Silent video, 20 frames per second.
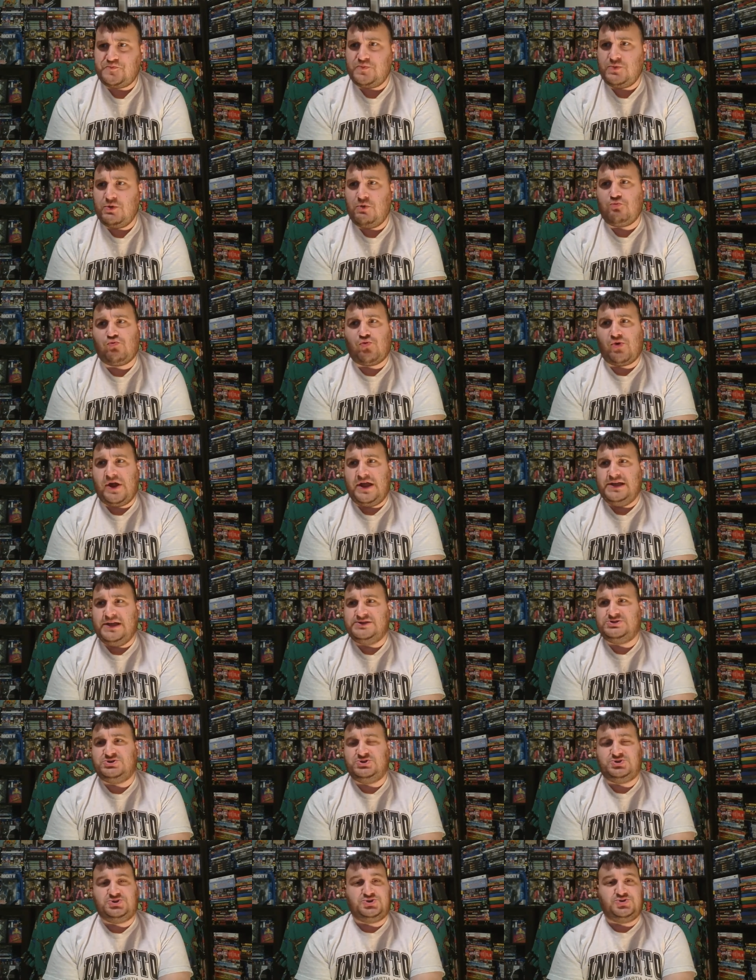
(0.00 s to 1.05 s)

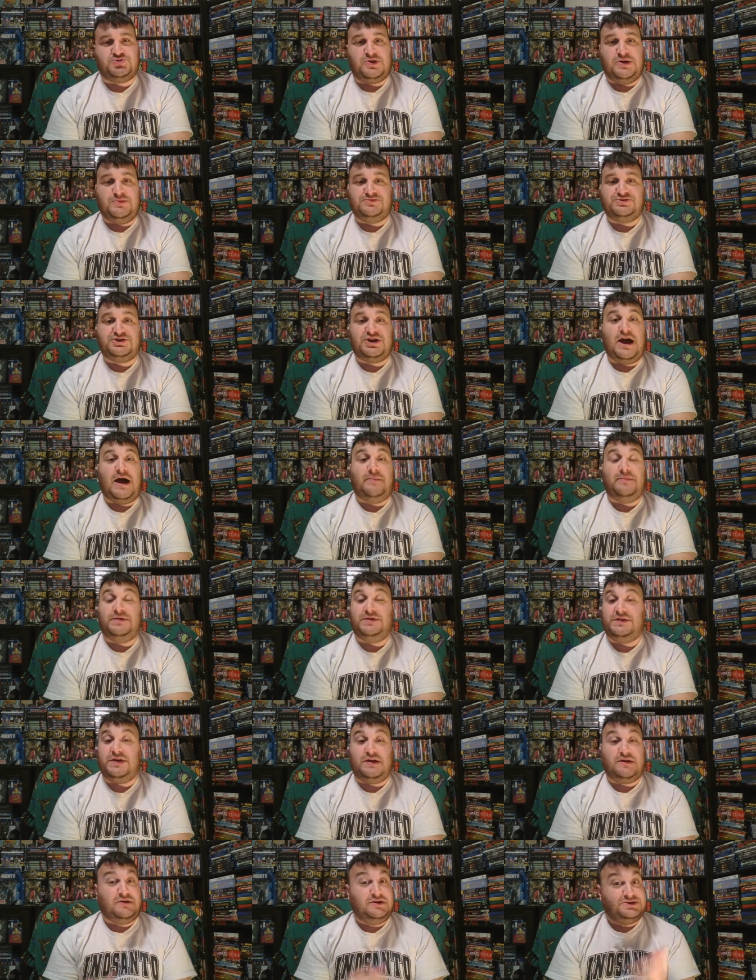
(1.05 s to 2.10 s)
rants, streams,
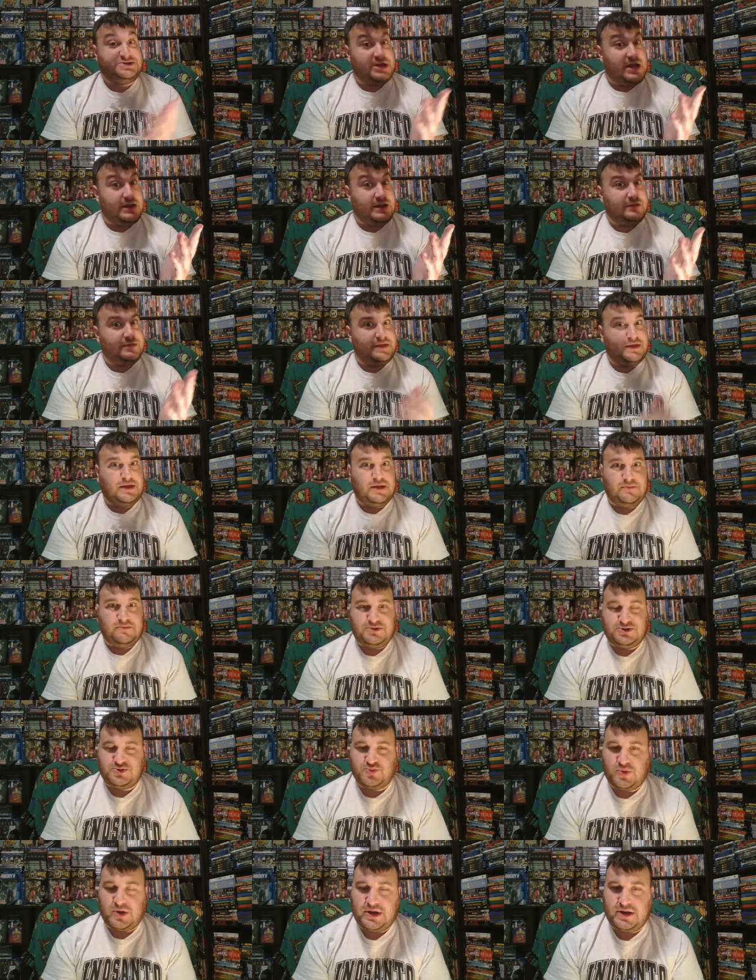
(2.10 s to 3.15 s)
commentaries, anything in
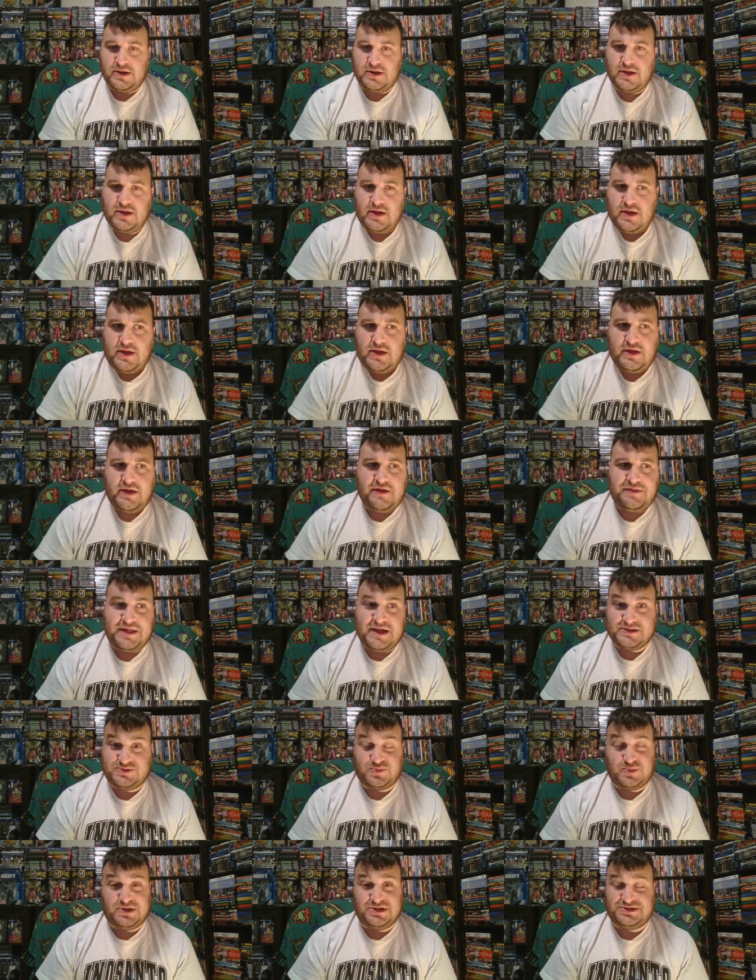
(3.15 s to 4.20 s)
between.
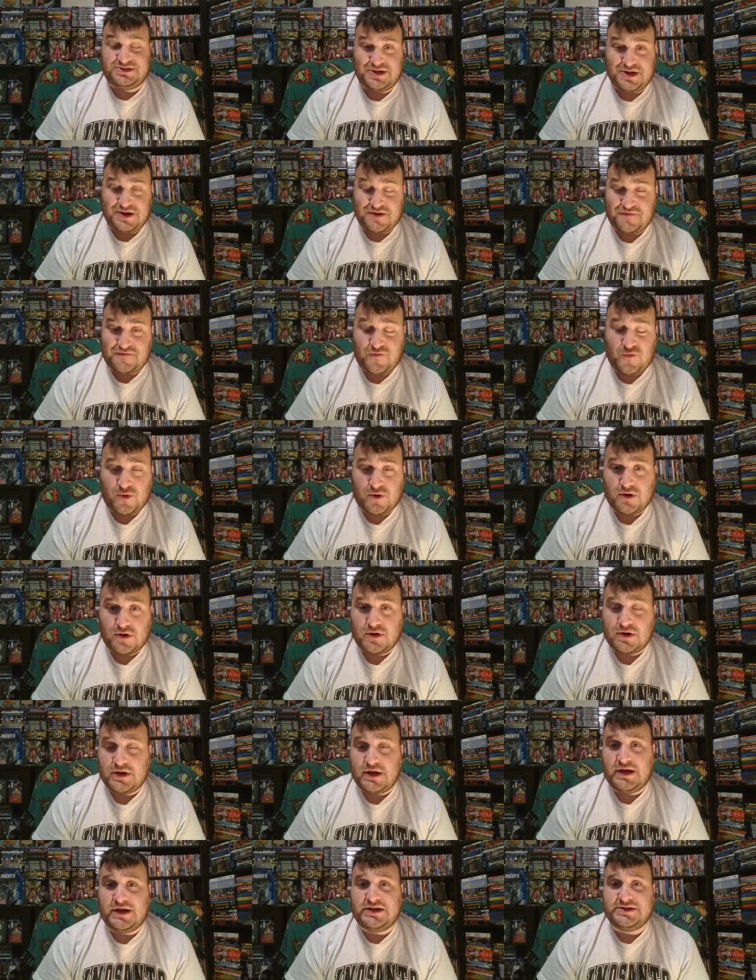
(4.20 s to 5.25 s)
That's what it's there for.
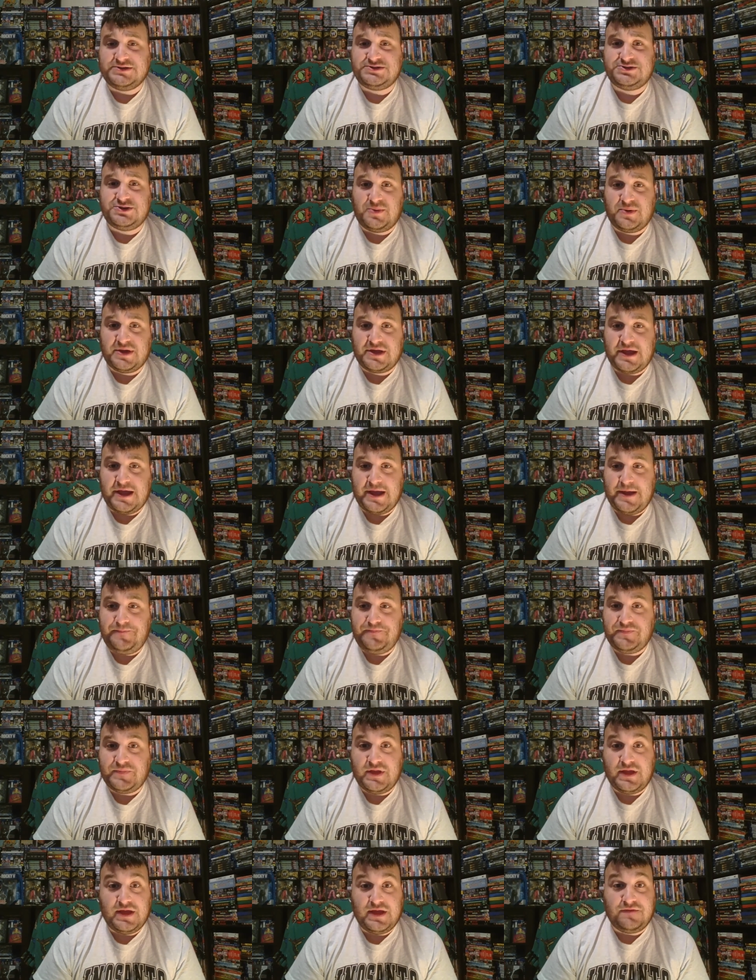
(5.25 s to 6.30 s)
So again,
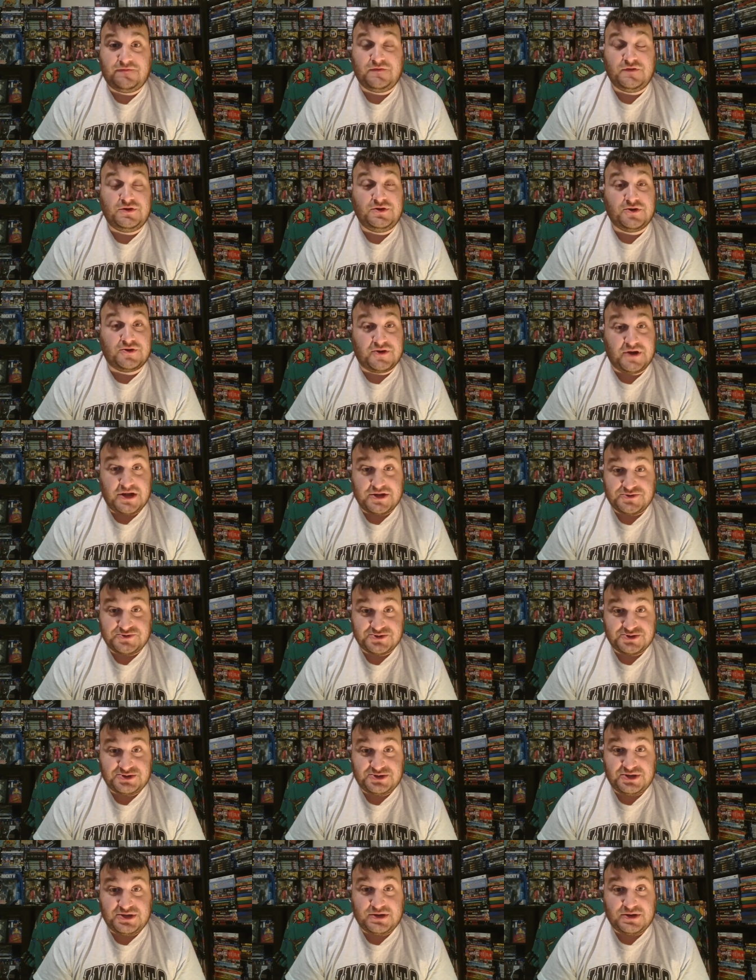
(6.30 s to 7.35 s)
if you're
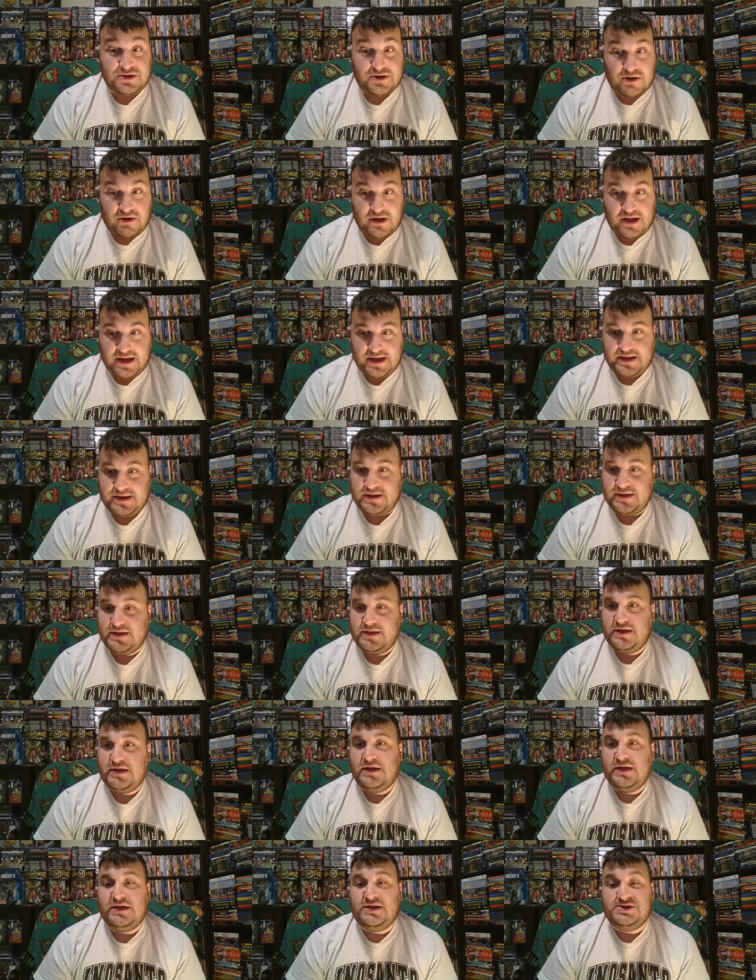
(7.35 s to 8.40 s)
interested, go ahead,
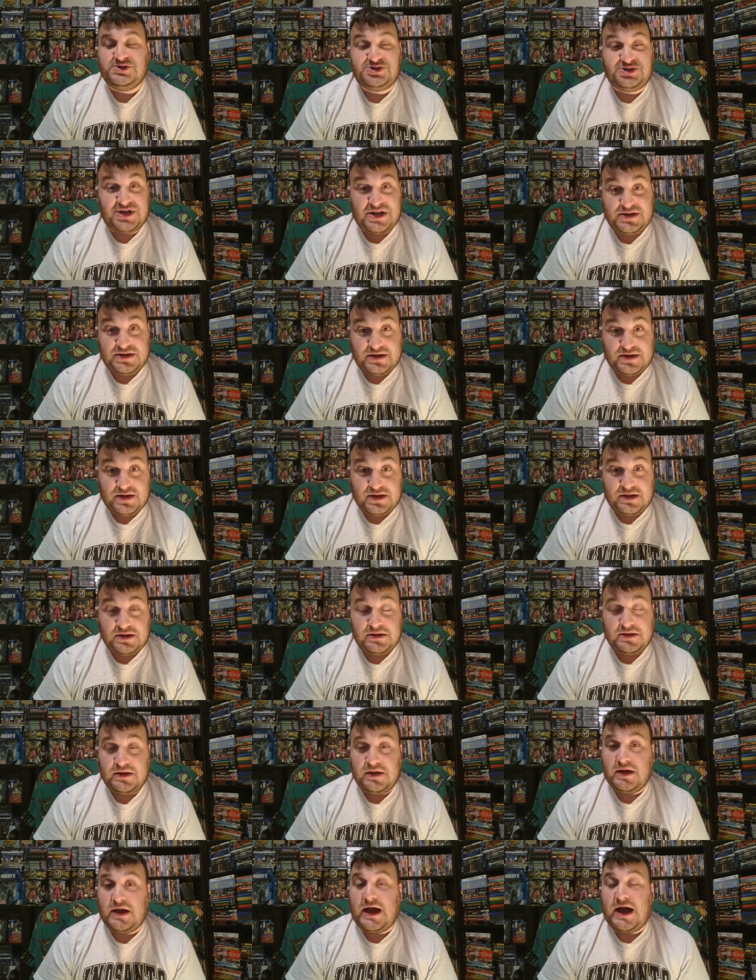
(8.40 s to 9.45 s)
send it in.
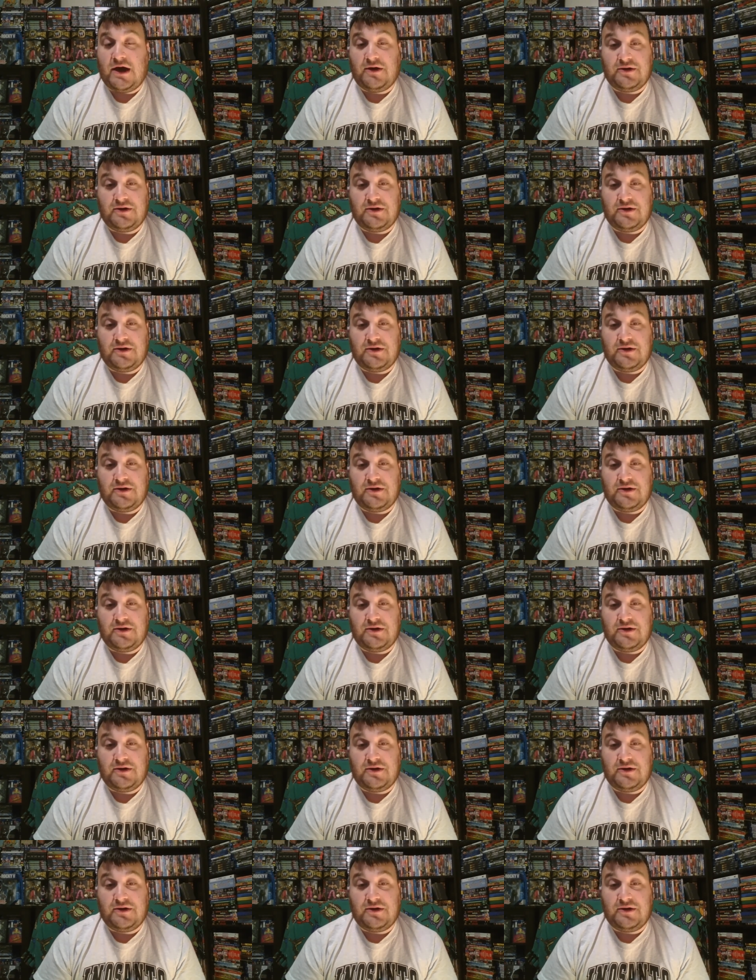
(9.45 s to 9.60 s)
I'll